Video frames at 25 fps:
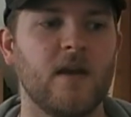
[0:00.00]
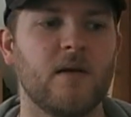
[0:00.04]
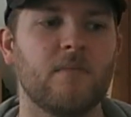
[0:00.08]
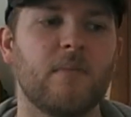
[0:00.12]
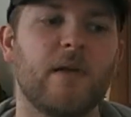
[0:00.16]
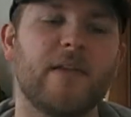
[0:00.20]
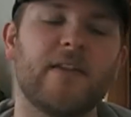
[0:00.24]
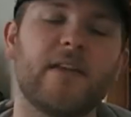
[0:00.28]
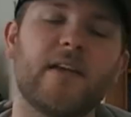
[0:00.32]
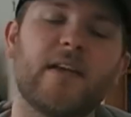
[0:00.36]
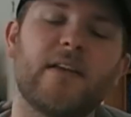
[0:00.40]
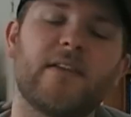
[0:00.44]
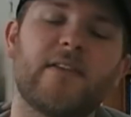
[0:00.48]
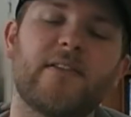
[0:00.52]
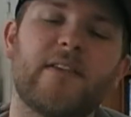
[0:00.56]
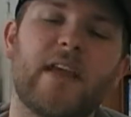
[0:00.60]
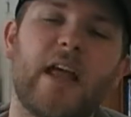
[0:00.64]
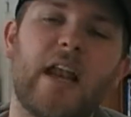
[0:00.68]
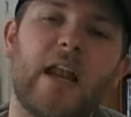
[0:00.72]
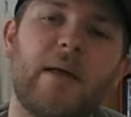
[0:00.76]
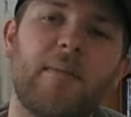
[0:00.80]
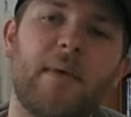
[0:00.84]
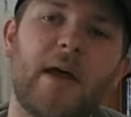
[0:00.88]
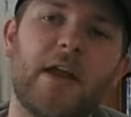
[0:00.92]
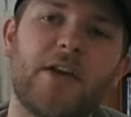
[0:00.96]
but the
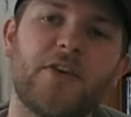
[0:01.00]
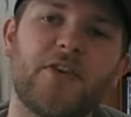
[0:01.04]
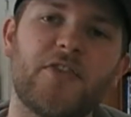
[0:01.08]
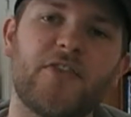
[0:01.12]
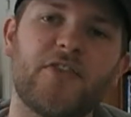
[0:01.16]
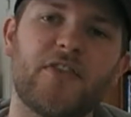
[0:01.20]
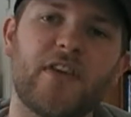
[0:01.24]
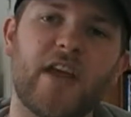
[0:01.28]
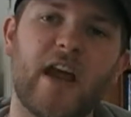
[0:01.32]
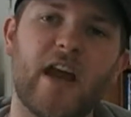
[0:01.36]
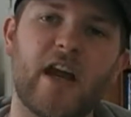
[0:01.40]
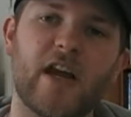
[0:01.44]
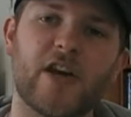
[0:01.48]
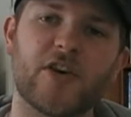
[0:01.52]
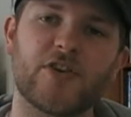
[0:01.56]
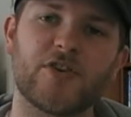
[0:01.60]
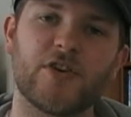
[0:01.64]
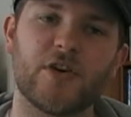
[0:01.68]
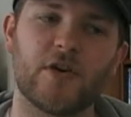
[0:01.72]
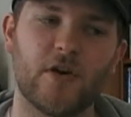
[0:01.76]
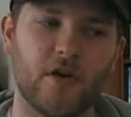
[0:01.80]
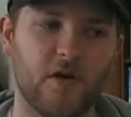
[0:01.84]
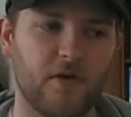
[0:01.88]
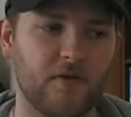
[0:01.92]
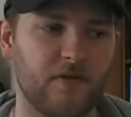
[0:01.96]
Salamander's
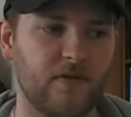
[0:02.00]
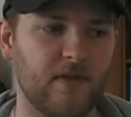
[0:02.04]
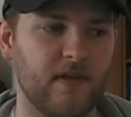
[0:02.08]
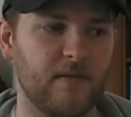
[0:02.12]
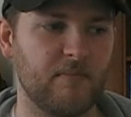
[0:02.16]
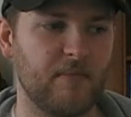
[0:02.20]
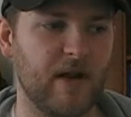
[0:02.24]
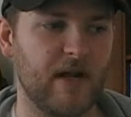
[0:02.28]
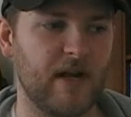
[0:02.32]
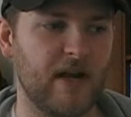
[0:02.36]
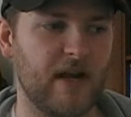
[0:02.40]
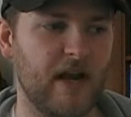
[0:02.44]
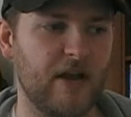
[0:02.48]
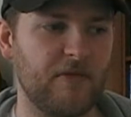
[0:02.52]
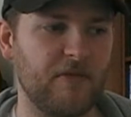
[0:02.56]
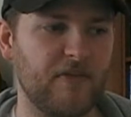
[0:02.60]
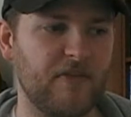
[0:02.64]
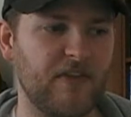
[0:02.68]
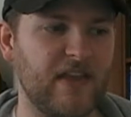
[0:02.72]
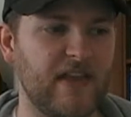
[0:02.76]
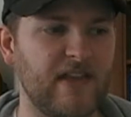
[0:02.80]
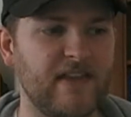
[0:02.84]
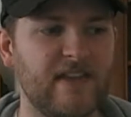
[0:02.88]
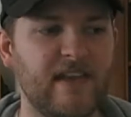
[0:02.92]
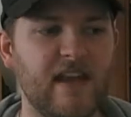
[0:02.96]
character by the name
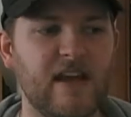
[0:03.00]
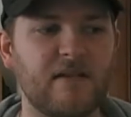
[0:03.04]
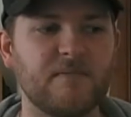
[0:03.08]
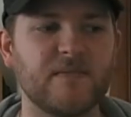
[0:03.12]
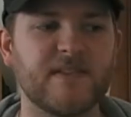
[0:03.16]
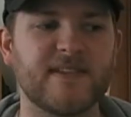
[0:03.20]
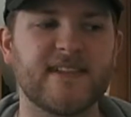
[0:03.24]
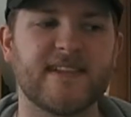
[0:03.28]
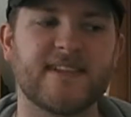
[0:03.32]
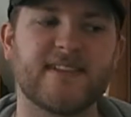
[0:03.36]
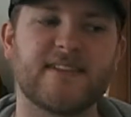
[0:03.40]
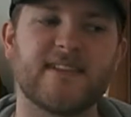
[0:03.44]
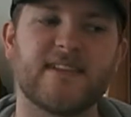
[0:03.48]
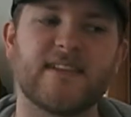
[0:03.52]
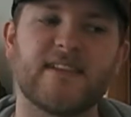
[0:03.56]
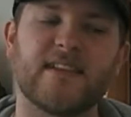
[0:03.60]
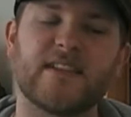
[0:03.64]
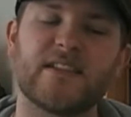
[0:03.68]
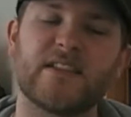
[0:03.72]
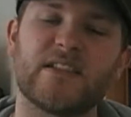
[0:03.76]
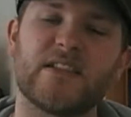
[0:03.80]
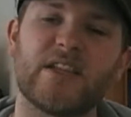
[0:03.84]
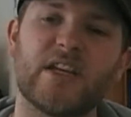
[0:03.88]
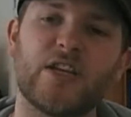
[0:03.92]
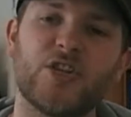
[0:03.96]
of Kidem says that
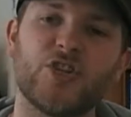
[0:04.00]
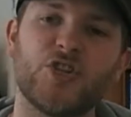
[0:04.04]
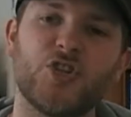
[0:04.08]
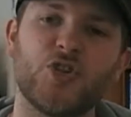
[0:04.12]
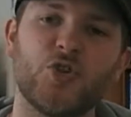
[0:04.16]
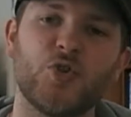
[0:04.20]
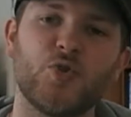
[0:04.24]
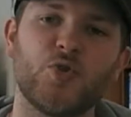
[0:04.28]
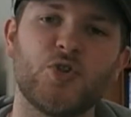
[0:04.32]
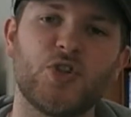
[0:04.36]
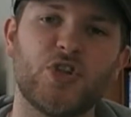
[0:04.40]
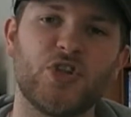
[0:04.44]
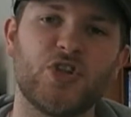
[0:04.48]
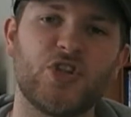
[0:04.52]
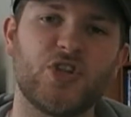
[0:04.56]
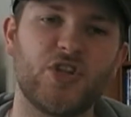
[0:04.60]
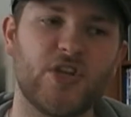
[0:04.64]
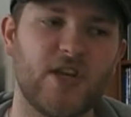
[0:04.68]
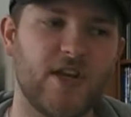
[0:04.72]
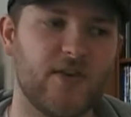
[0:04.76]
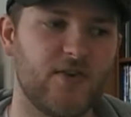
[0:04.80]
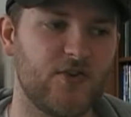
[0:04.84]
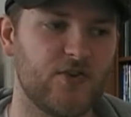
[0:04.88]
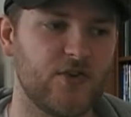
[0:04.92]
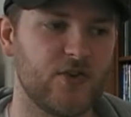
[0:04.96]
it's their duty
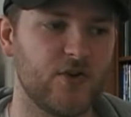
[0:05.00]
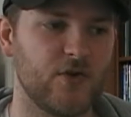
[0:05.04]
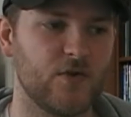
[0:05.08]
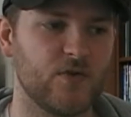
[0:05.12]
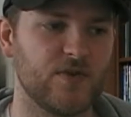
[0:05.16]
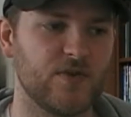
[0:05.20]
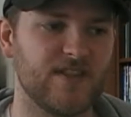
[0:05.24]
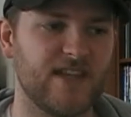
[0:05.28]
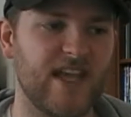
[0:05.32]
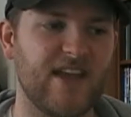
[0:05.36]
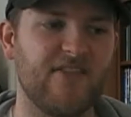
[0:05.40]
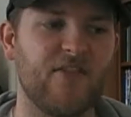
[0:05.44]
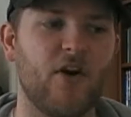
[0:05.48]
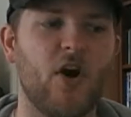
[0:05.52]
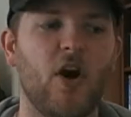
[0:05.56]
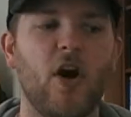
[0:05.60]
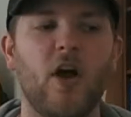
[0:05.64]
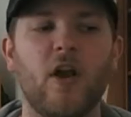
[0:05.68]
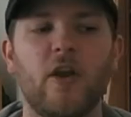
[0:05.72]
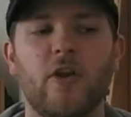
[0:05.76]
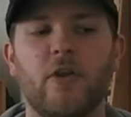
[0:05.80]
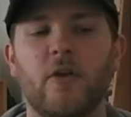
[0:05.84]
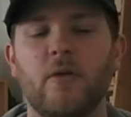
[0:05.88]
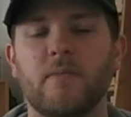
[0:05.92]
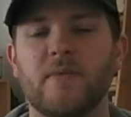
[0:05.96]
to save
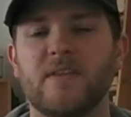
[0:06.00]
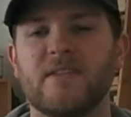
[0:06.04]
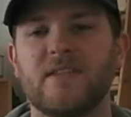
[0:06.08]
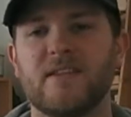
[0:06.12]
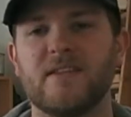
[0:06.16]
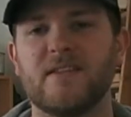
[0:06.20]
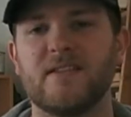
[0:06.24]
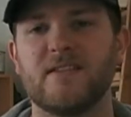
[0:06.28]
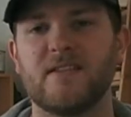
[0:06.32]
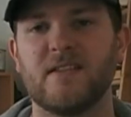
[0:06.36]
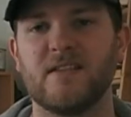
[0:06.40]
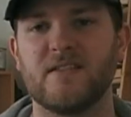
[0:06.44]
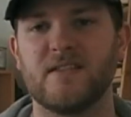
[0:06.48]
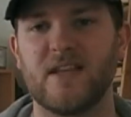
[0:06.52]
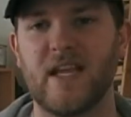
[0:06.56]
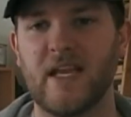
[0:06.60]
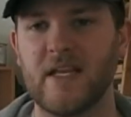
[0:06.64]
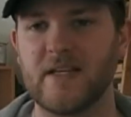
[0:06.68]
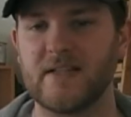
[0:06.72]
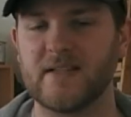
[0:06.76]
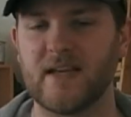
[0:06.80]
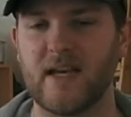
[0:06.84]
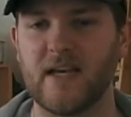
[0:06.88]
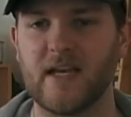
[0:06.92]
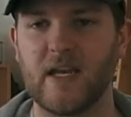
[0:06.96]
all human citizens
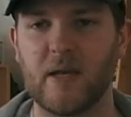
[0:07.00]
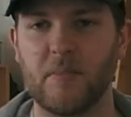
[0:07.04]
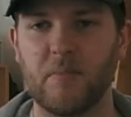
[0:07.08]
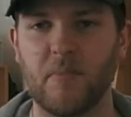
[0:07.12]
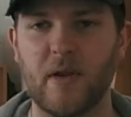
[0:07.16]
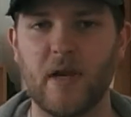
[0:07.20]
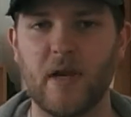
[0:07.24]
inside the